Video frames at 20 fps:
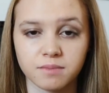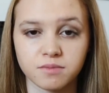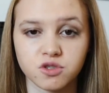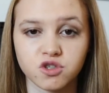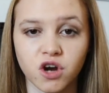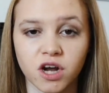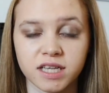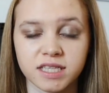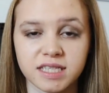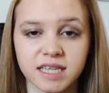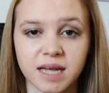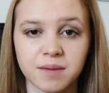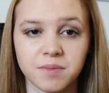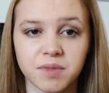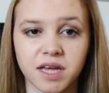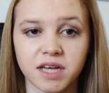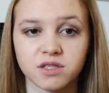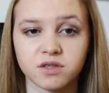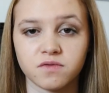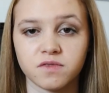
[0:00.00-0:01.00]
dry skin, but
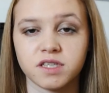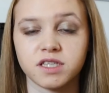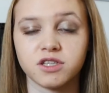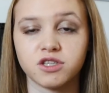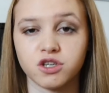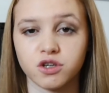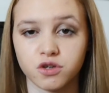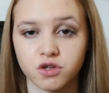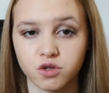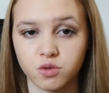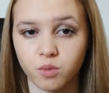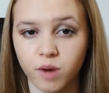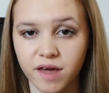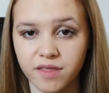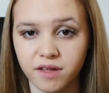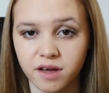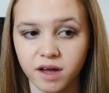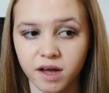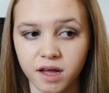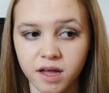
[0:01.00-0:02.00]
that's obviously due to the
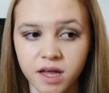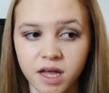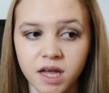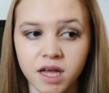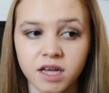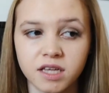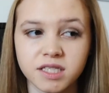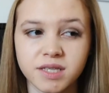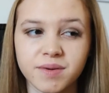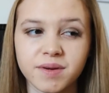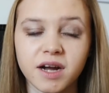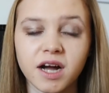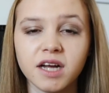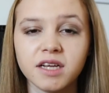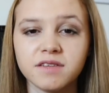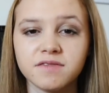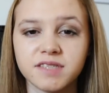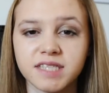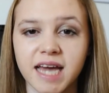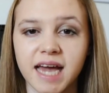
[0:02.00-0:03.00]
weather. So it kind
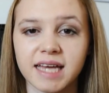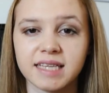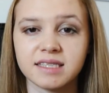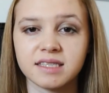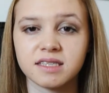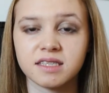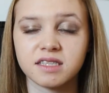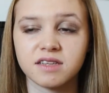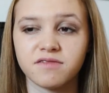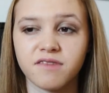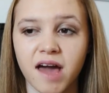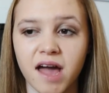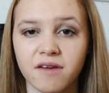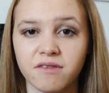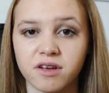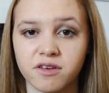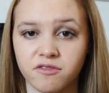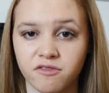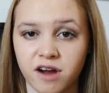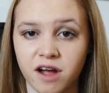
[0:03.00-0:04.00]
of tends to
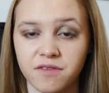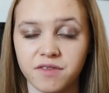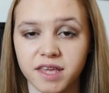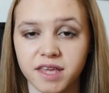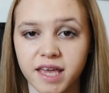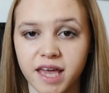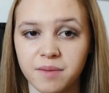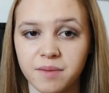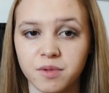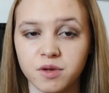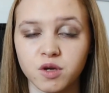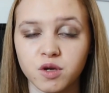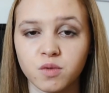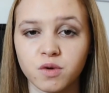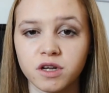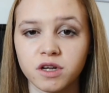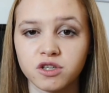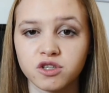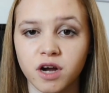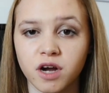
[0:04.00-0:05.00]
vary throughout the year, but you
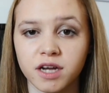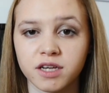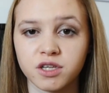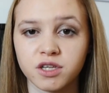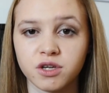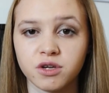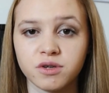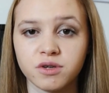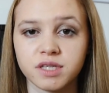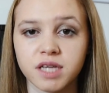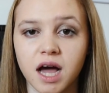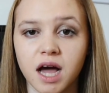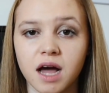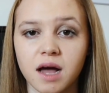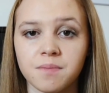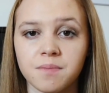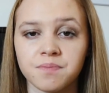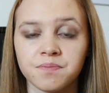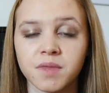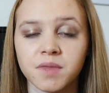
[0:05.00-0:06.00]
want to try and use
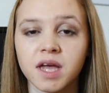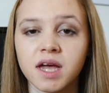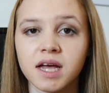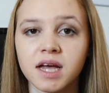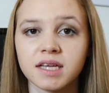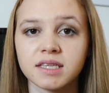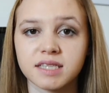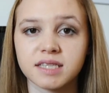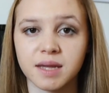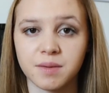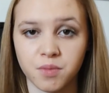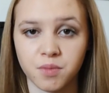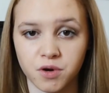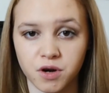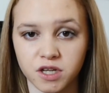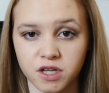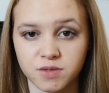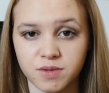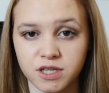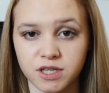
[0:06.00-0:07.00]
skin
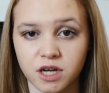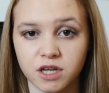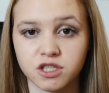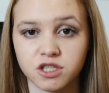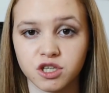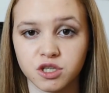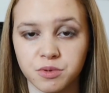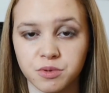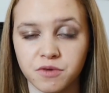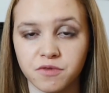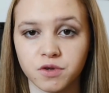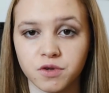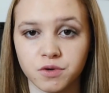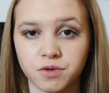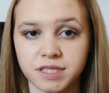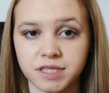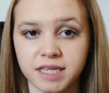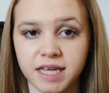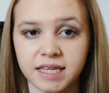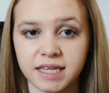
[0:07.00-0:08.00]
products which are suitable for your
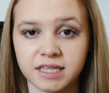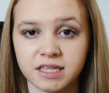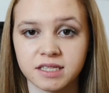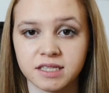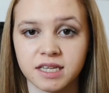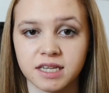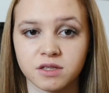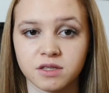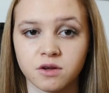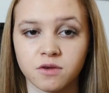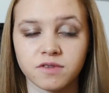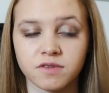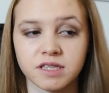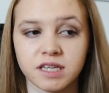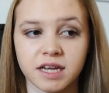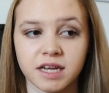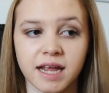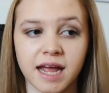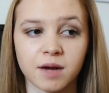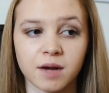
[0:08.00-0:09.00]
skin, because then it's obviously
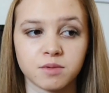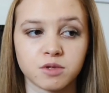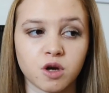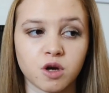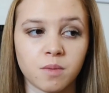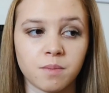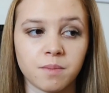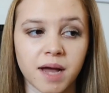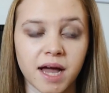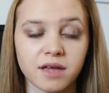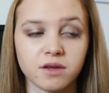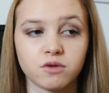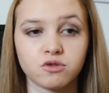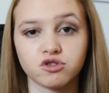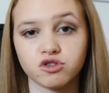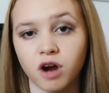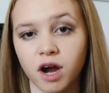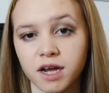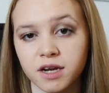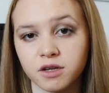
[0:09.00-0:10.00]
going to help to combat your
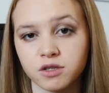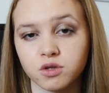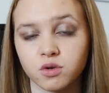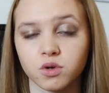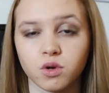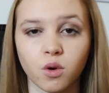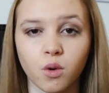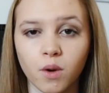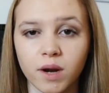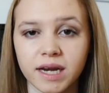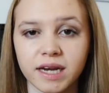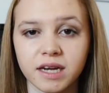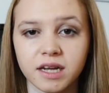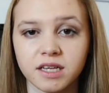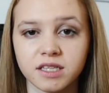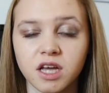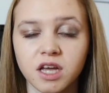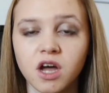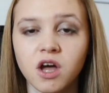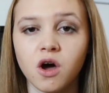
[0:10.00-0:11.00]
dryness or your
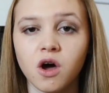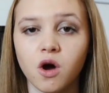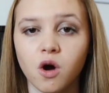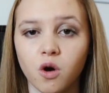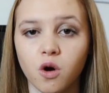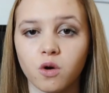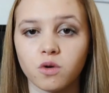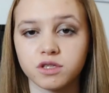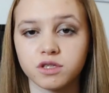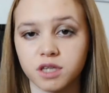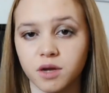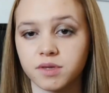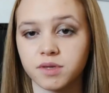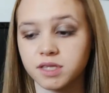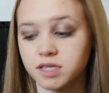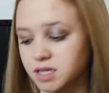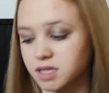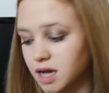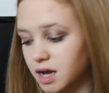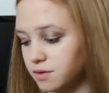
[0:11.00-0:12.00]
oiliness or so
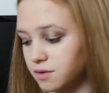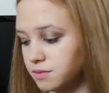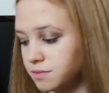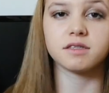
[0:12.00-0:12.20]
and so.